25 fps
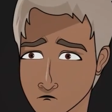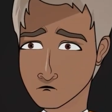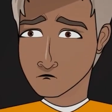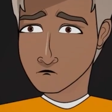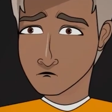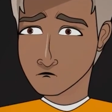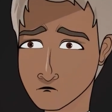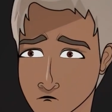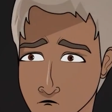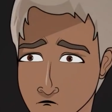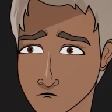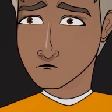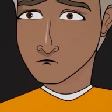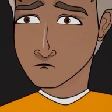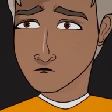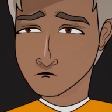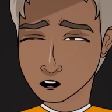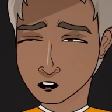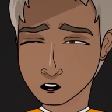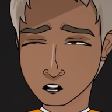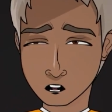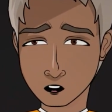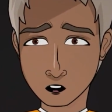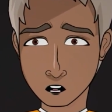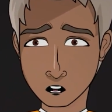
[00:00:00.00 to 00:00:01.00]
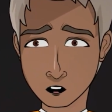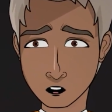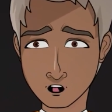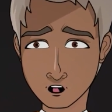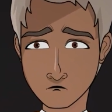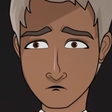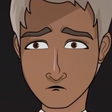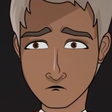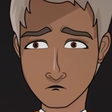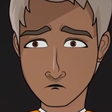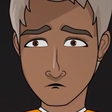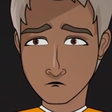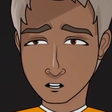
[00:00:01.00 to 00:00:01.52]
I shout. "I need help!
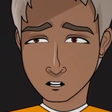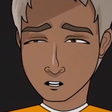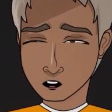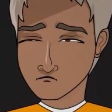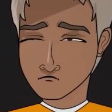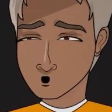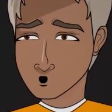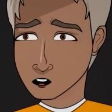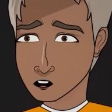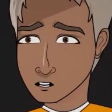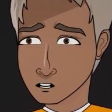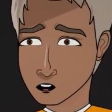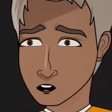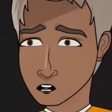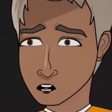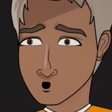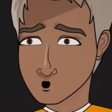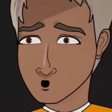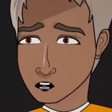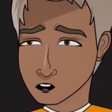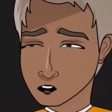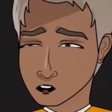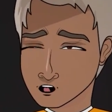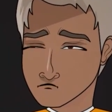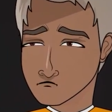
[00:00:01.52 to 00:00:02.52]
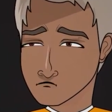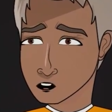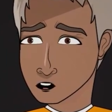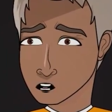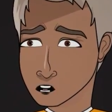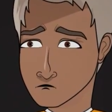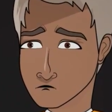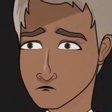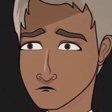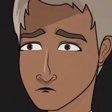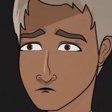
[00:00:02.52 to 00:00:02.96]
Someone's trying to kill me!"